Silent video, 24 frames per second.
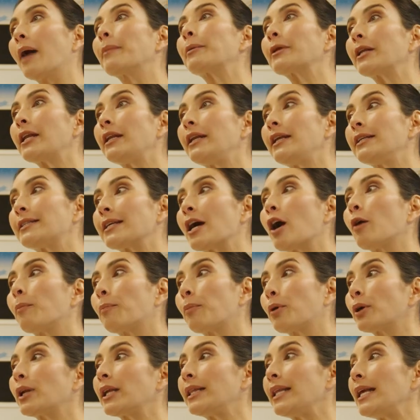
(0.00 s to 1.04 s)
I'm going to need help
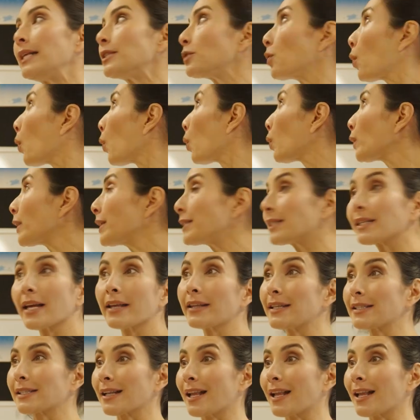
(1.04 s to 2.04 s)
putting these all inside this